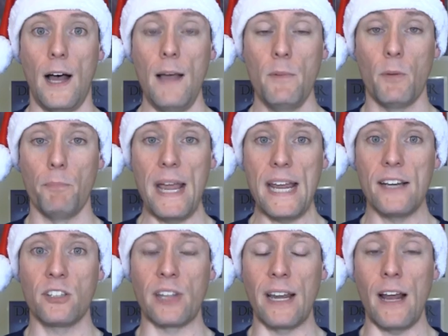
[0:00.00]
I'm
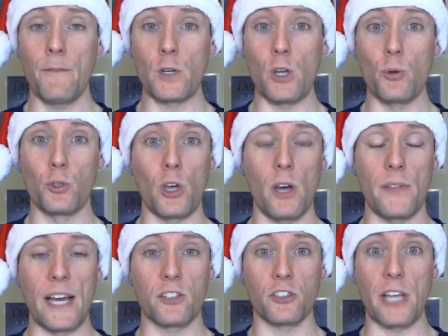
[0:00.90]
amazed that after you saw
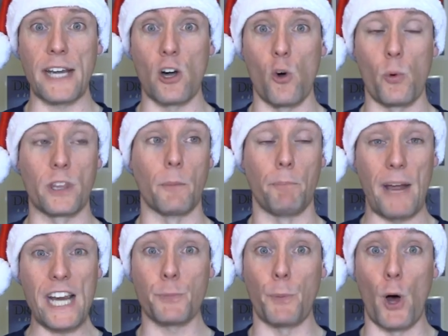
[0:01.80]
that psycho with the
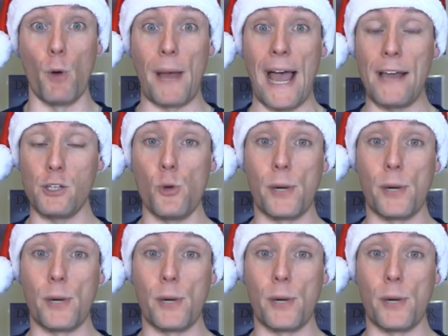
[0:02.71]
baseball bat,